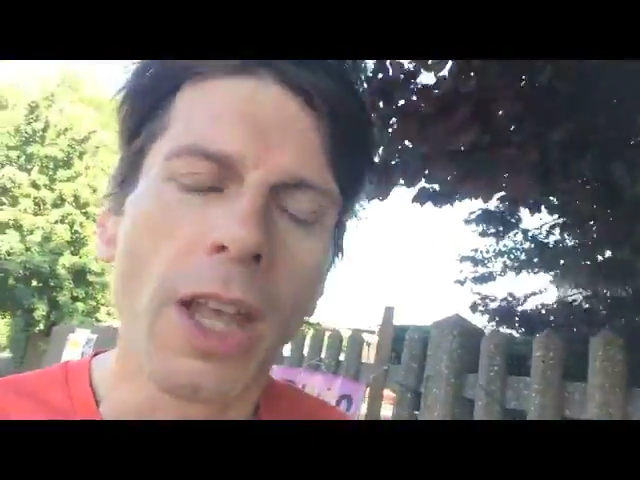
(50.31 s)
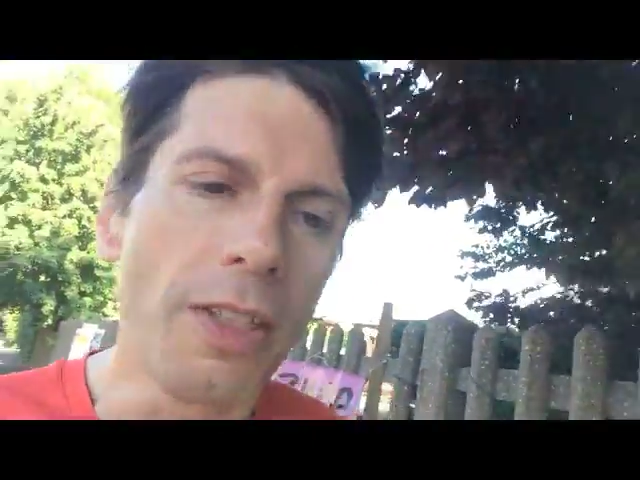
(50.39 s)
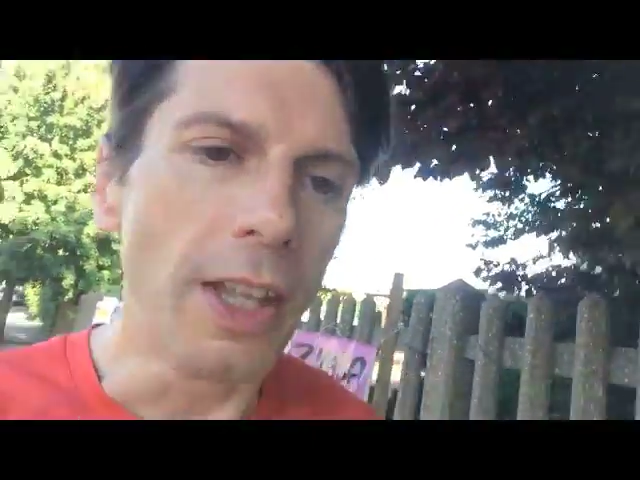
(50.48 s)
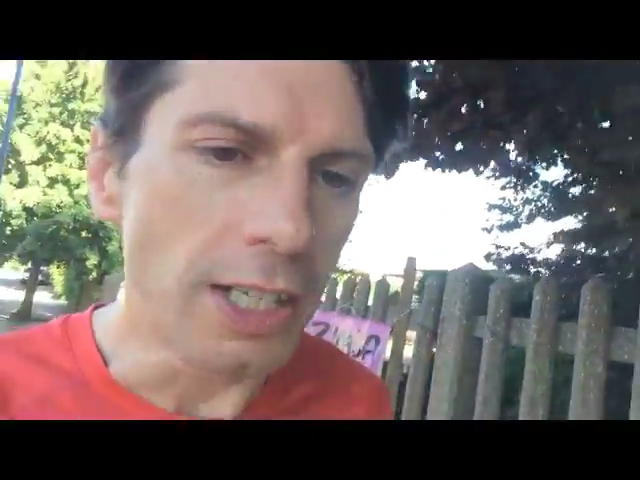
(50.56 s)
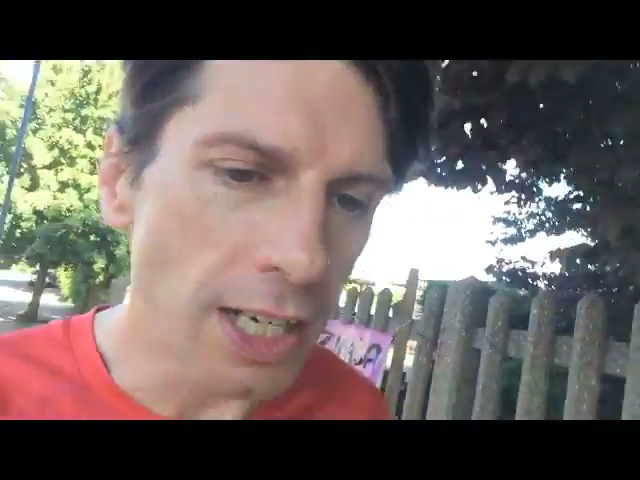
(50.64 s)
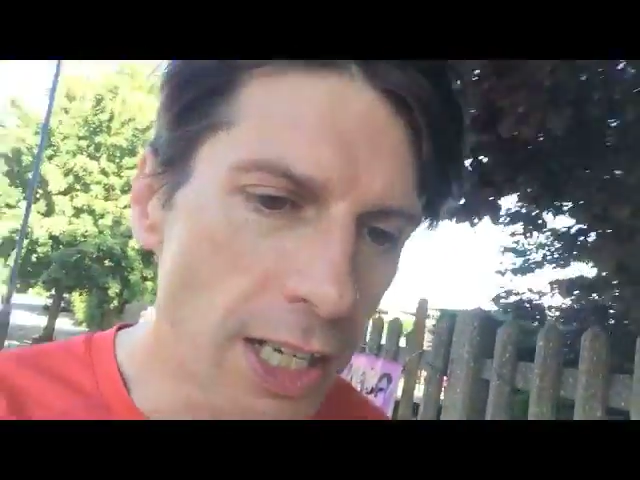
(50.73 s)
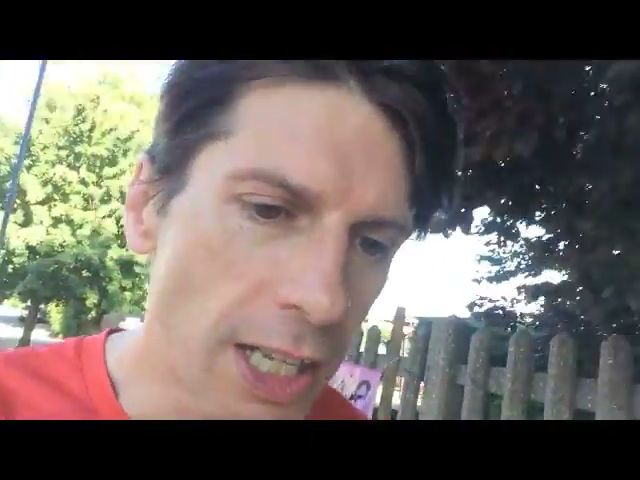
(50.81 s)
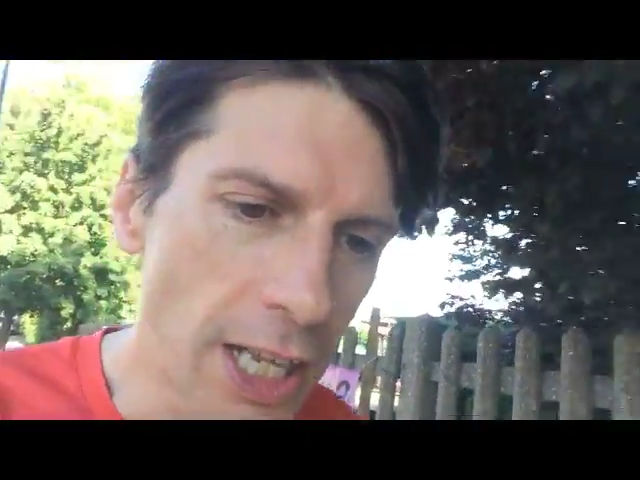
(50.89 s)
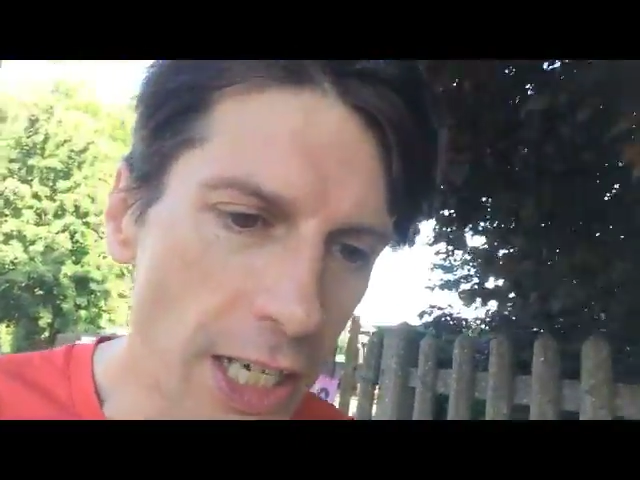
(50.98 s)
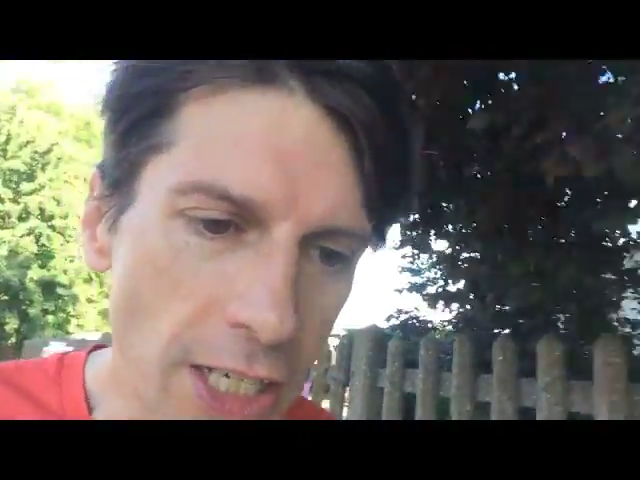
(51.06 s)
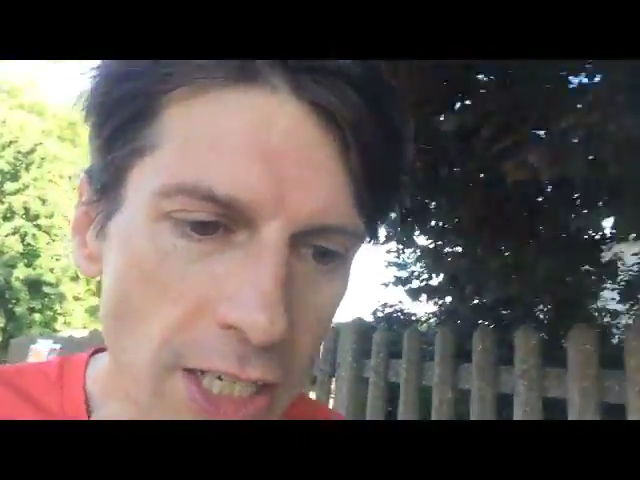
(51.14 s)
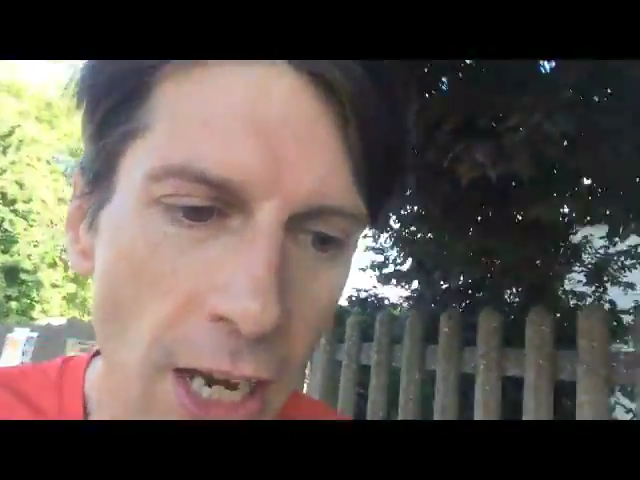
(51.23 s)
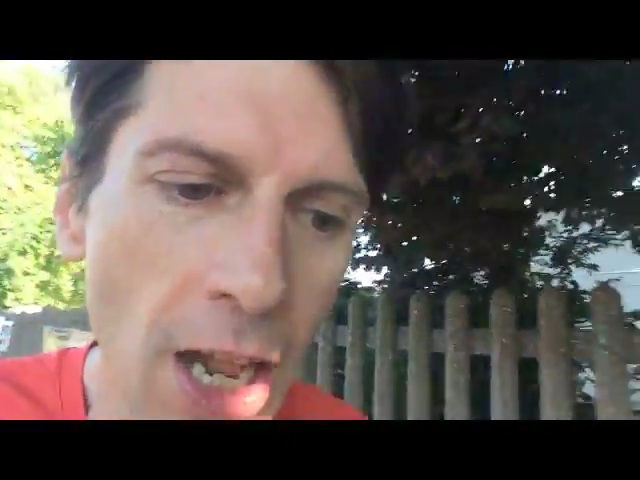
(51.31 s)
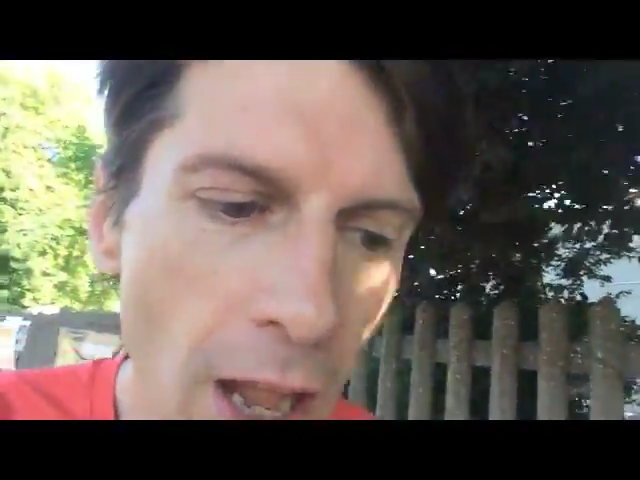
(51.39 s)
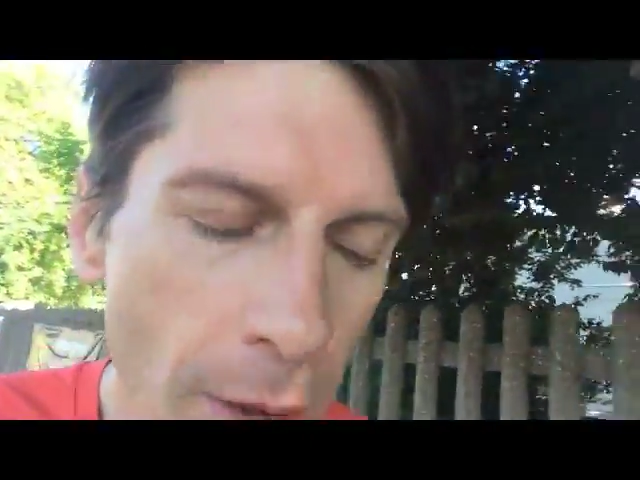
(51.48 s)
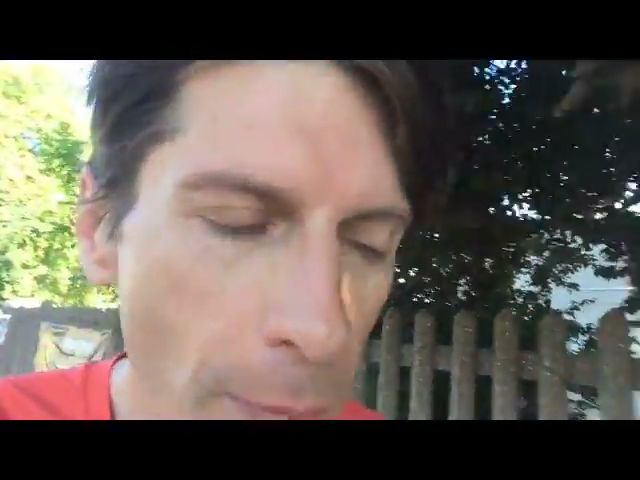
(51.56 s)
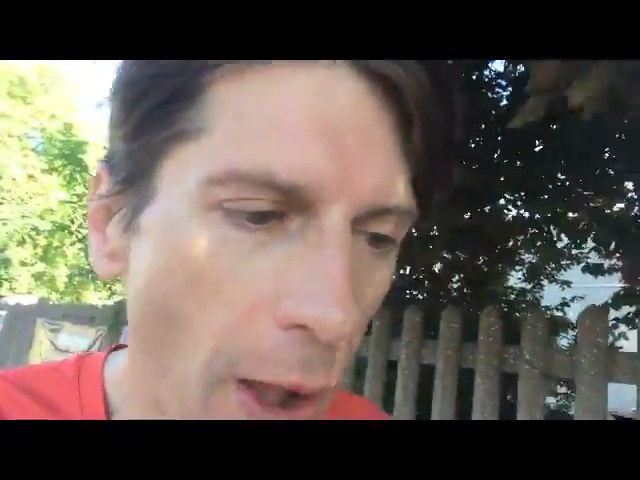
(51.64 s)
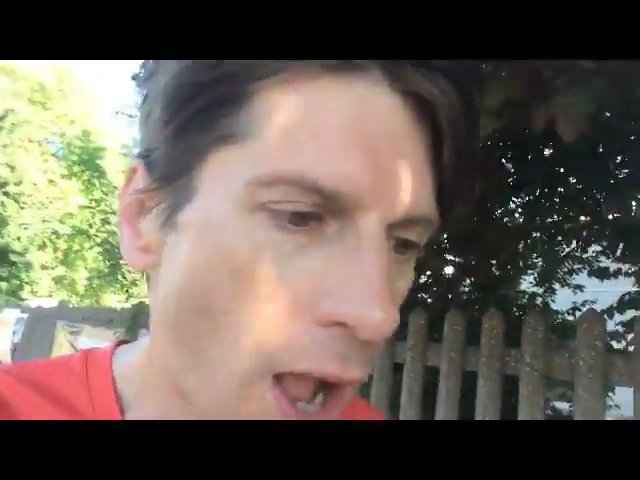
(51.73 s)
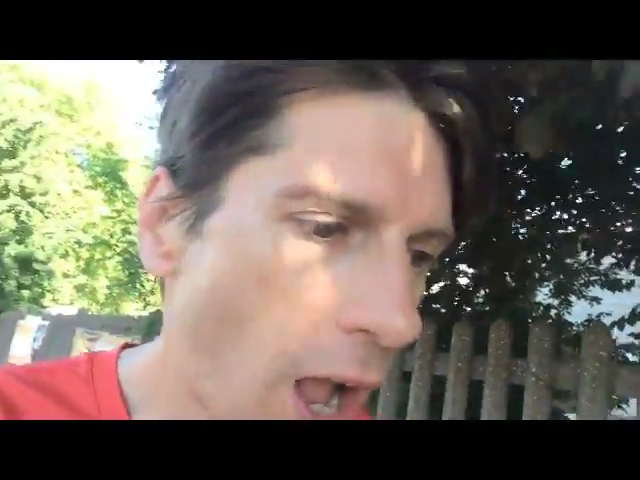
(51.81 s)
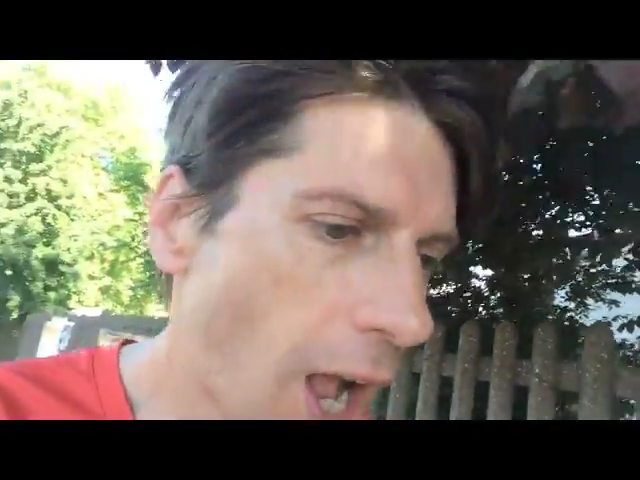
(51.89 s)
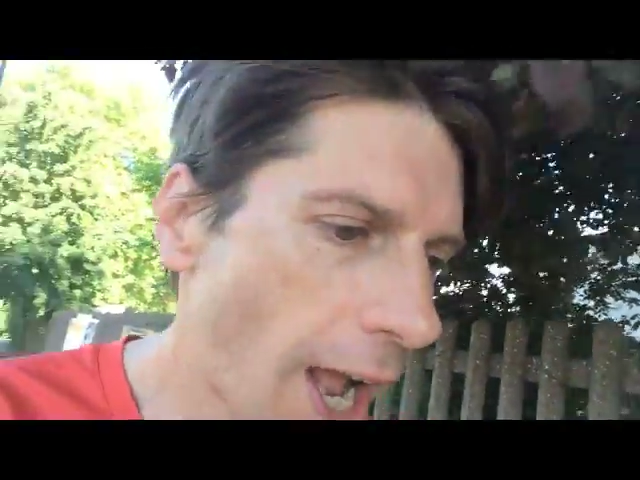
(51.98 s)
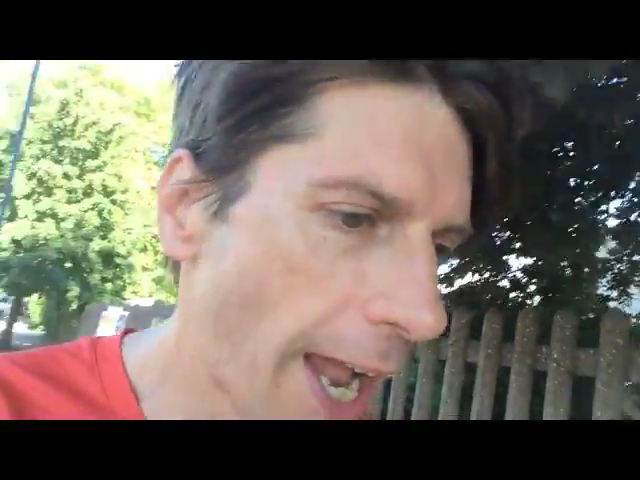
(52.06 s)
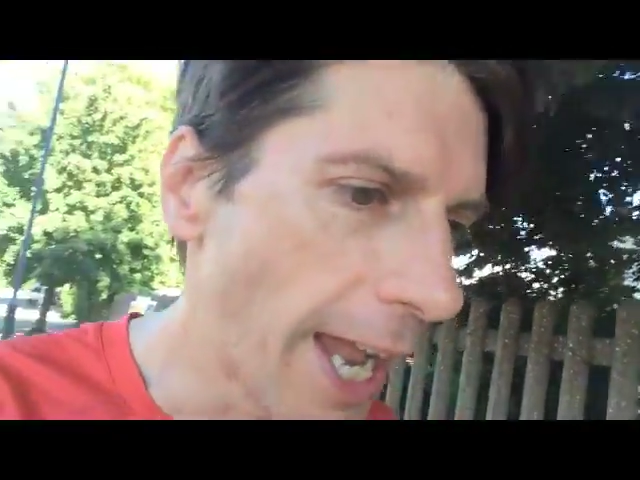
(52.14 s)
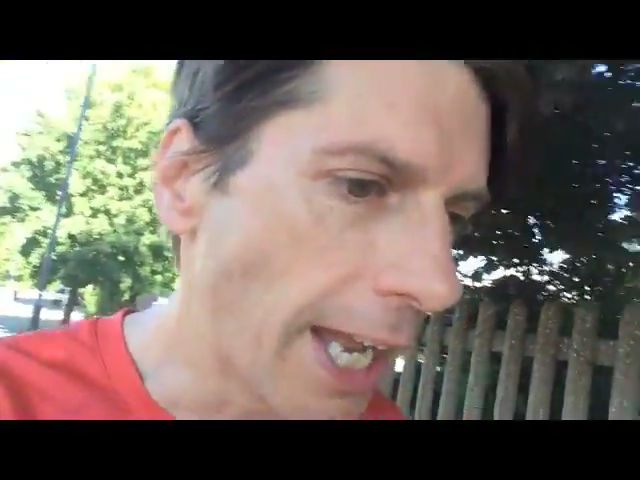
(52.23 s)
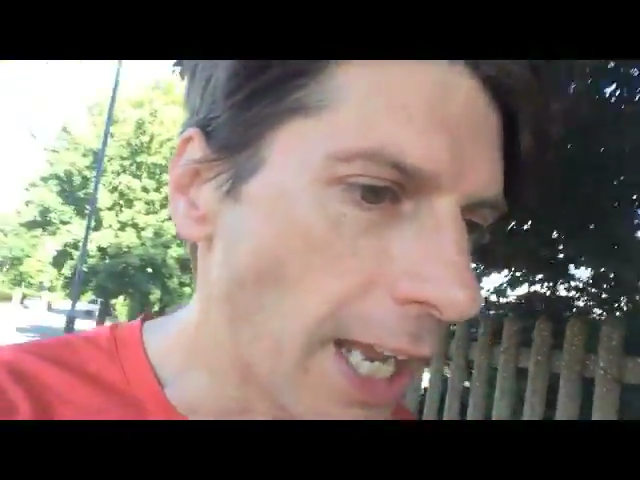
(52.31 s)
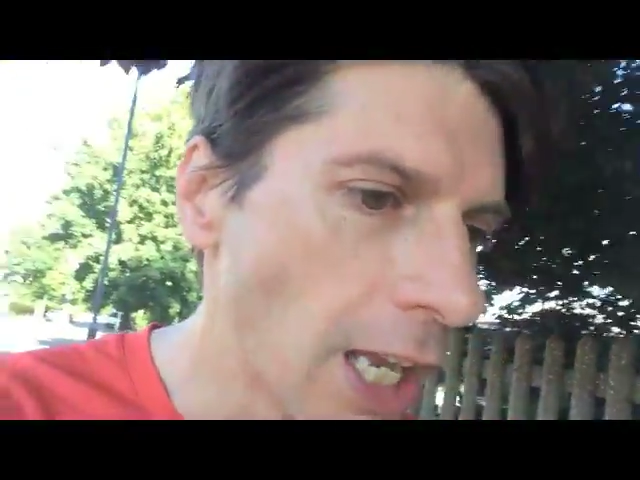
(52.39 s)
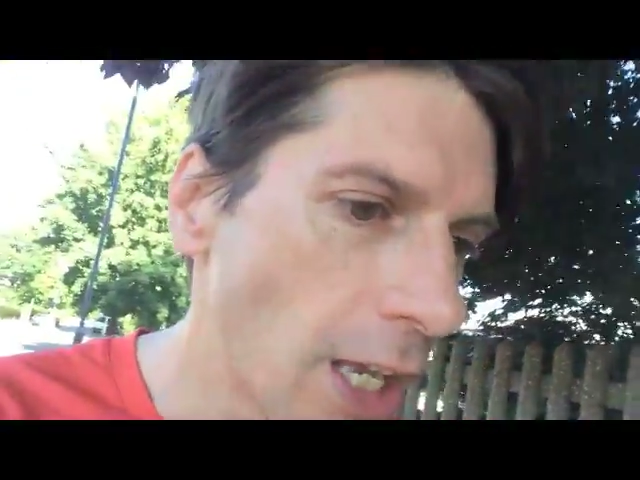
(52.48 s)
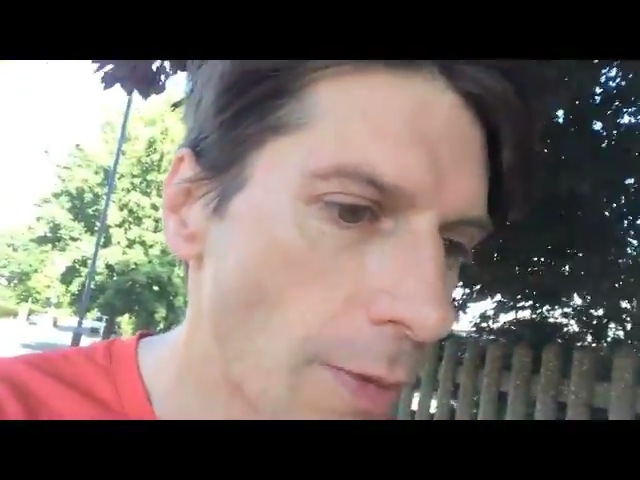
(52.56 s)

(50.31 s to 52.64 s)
They did this by